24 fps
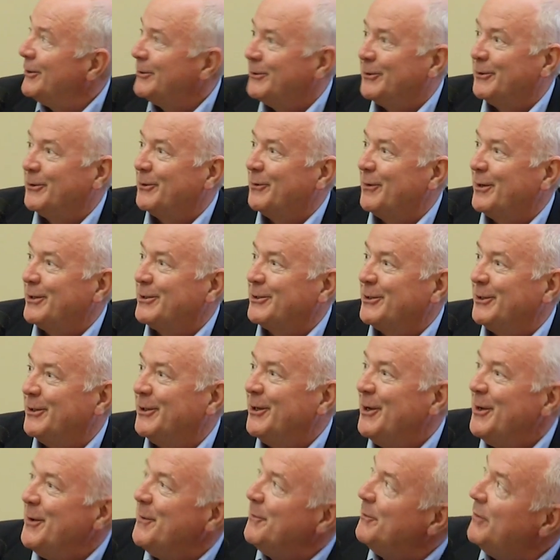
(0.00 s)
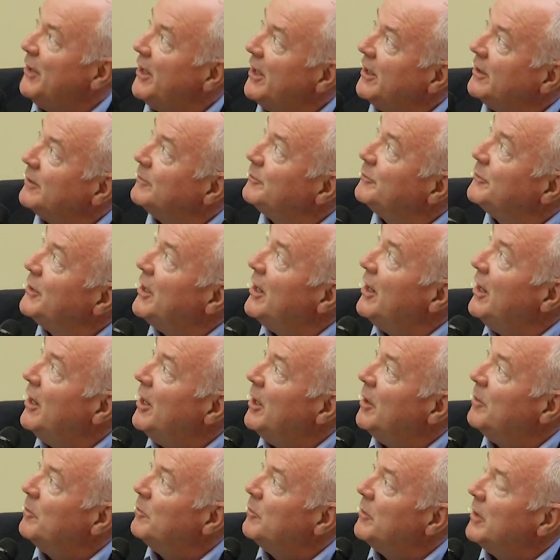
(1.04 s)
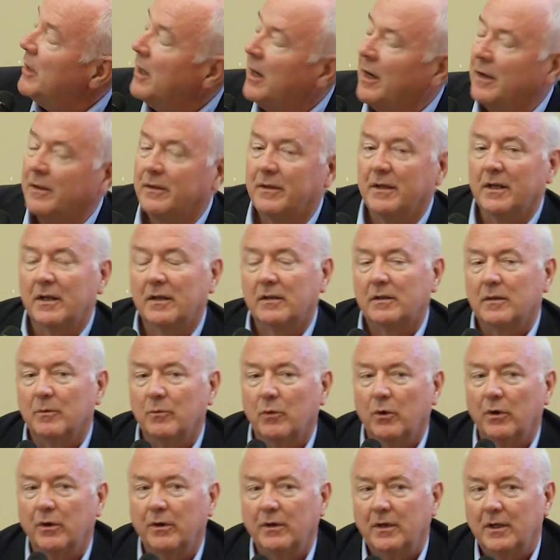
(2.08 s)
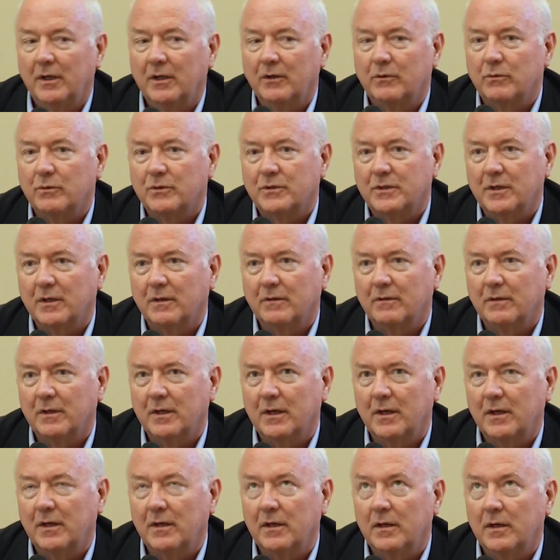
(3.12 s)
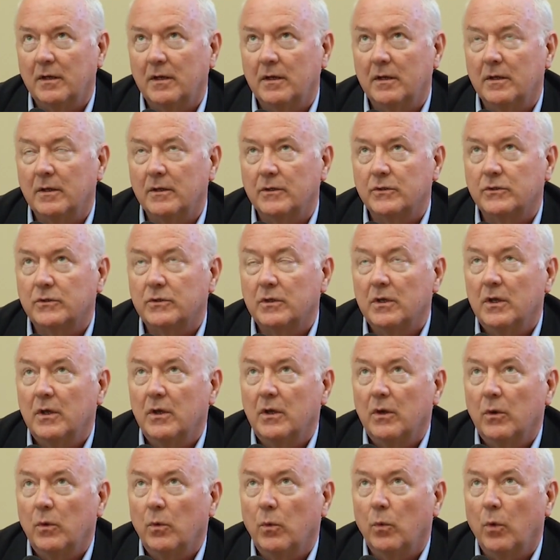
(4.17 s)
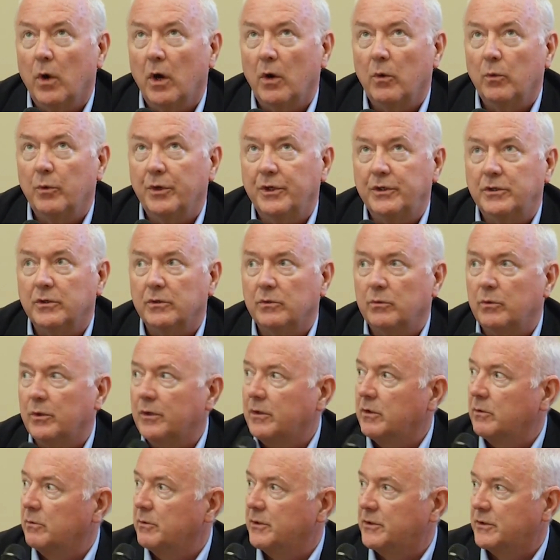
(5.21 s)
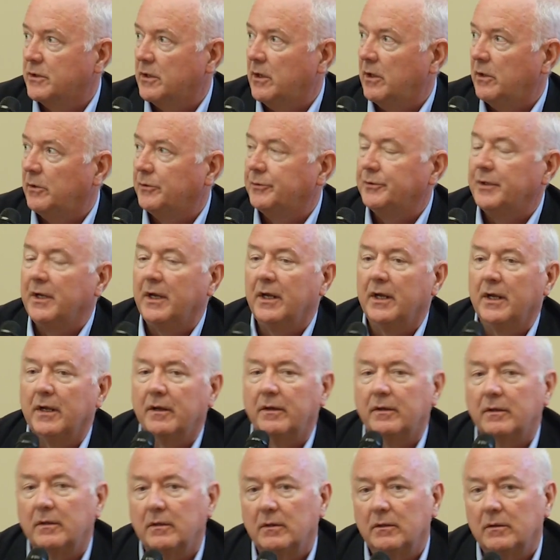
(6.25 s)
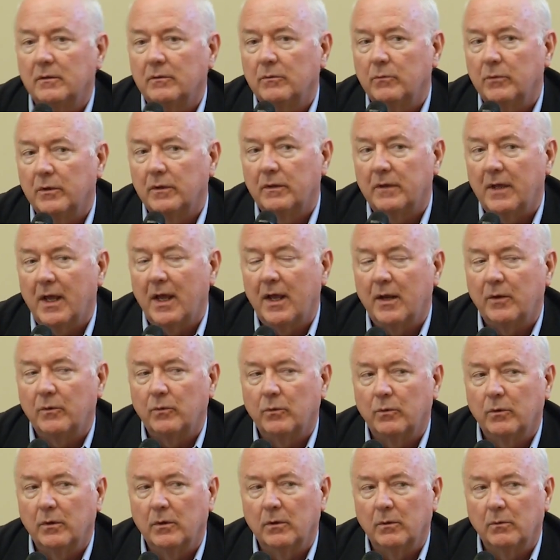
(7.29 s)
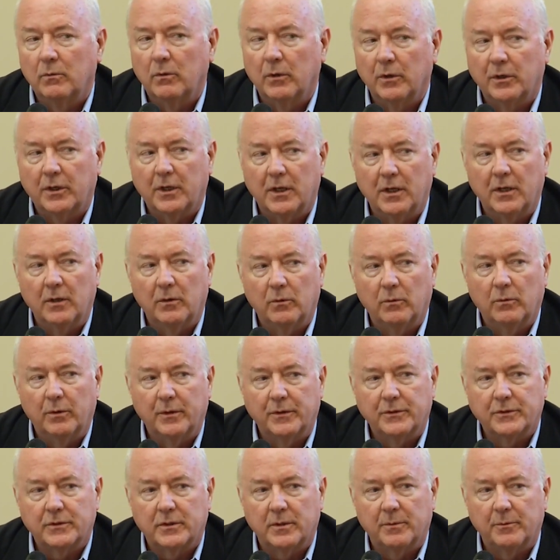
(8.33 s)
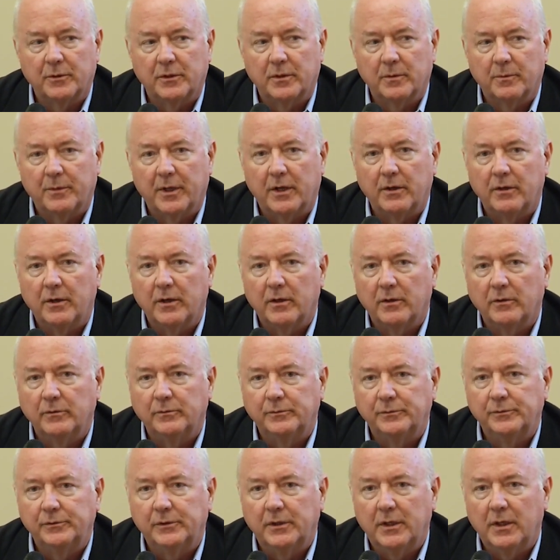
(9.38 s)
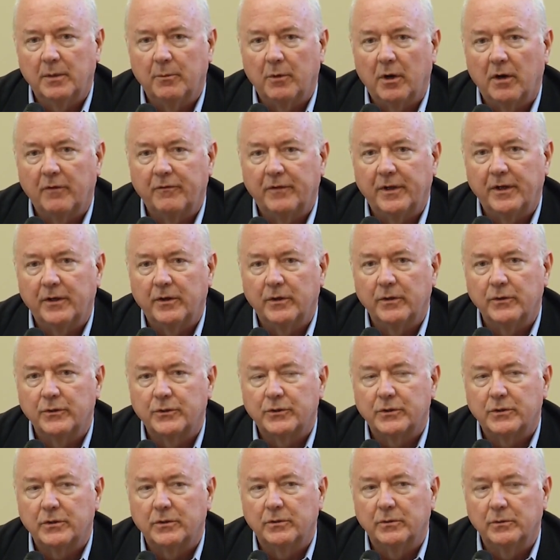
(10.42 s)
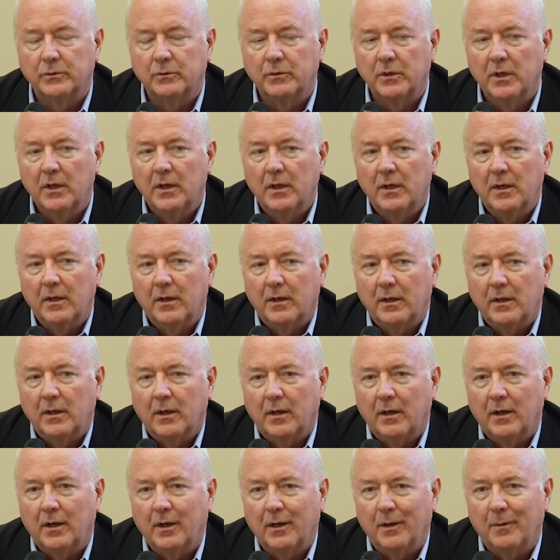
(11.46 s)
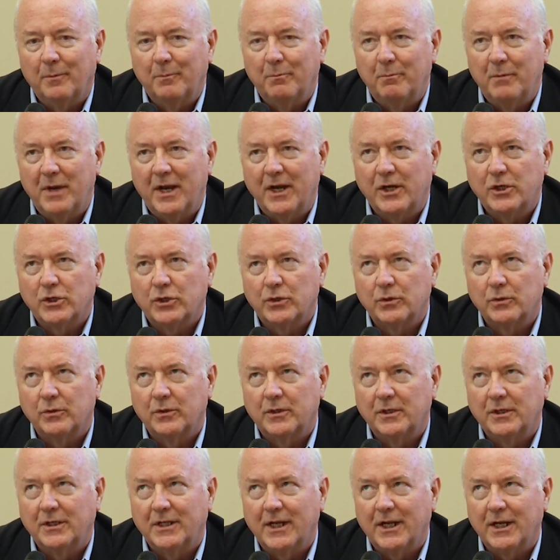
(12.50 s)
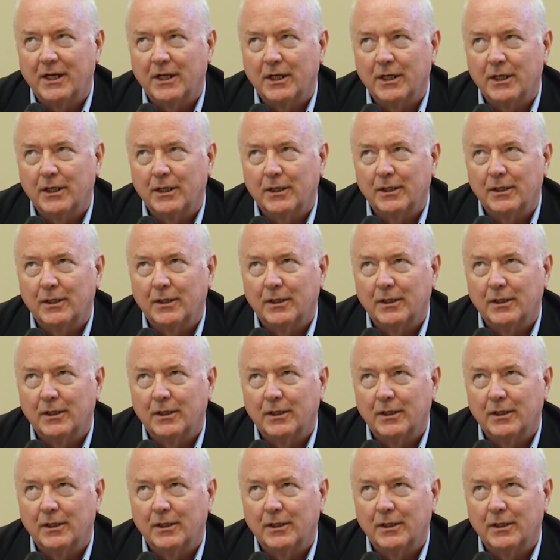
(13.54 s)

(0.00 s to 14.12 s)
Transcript: to the question. But I think the more interesting thing is what we do with the result. And with that, we're working with some of the better known EMR vendors to make sure the data,